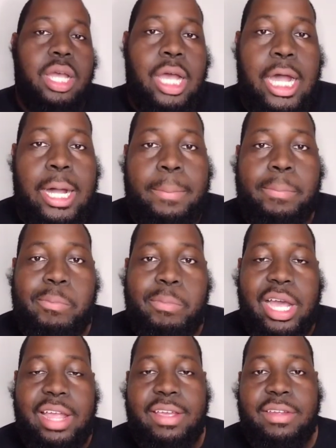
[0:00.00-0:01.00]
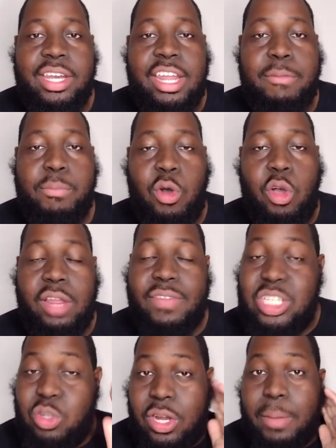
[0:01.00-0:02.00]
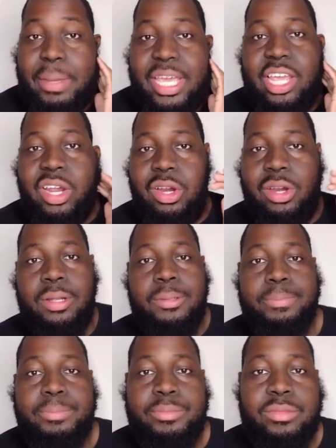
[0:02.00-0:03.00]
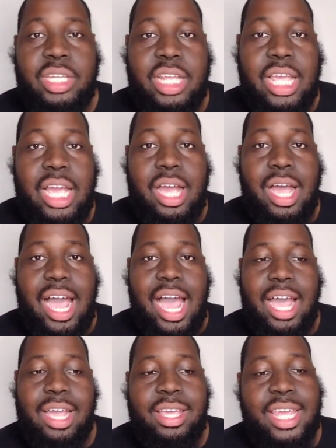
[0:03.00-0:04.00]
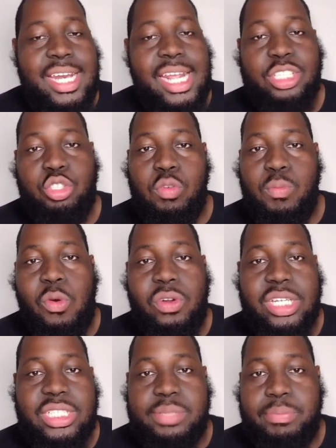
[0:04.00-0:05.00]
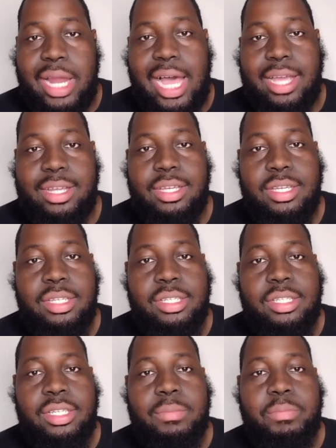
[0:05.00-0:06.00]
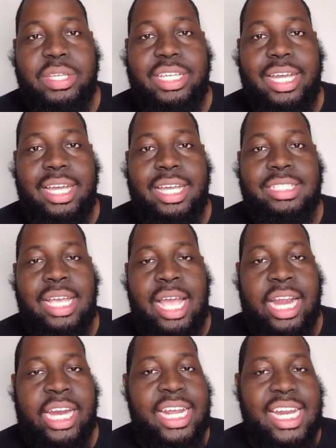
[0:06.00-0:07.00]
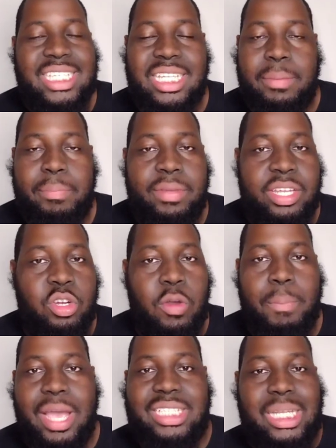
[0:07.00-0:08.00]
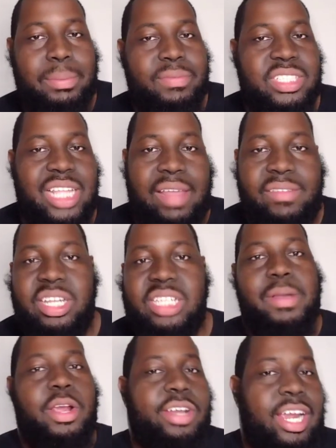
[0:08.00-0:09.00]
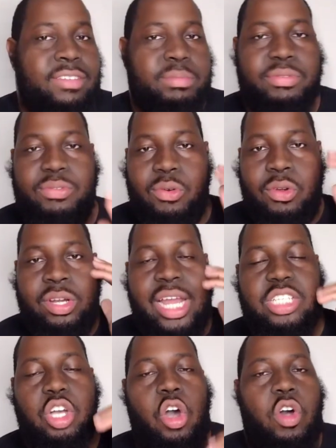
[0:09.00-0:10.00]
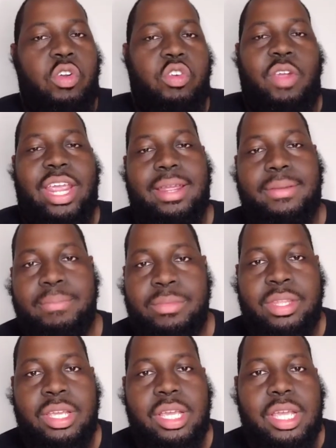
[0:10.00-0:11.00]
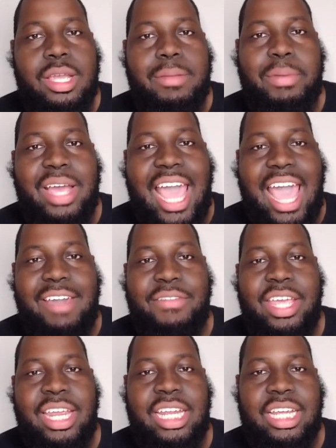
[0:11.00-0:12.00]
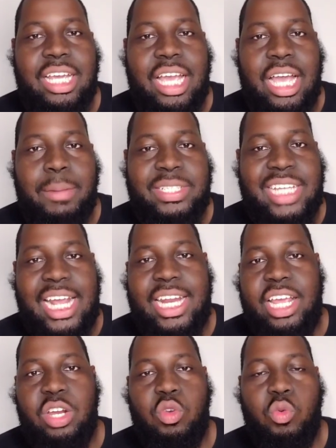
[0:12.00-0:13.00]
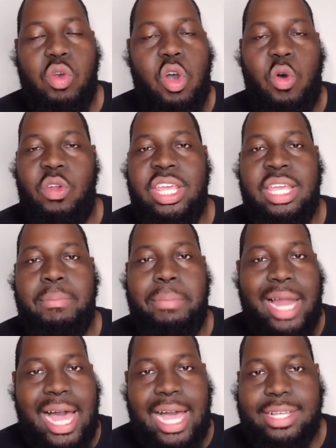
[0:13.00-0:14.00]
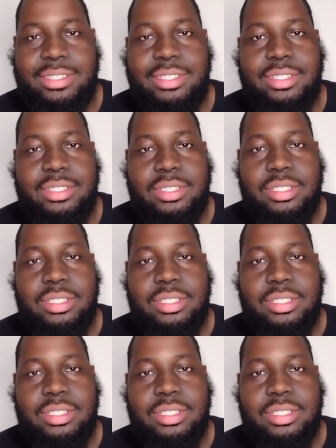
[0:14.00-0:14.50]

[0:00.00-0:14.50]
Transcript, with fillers: um, but Nick Boyle, if he's going to be here, he needs to do more than just block because I get he's in the you know best shape of his life. He looks better than ever before. That's all great, but having a tight end who only blocks